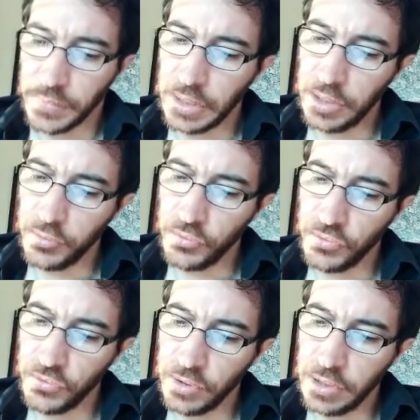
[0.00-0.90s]

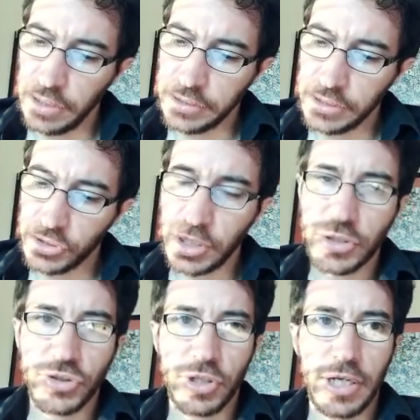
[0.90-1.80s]
if the
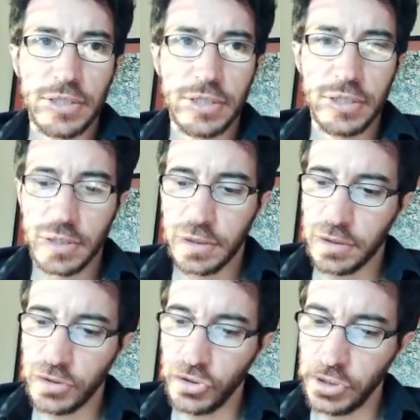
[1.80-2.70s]
structure has,
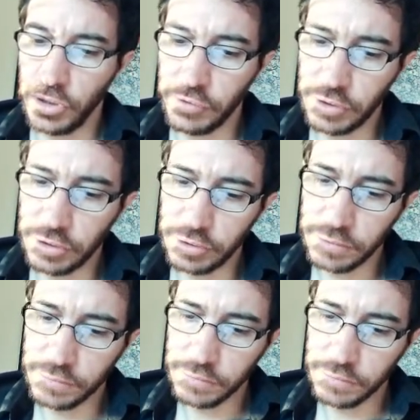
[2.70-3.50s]
so overall,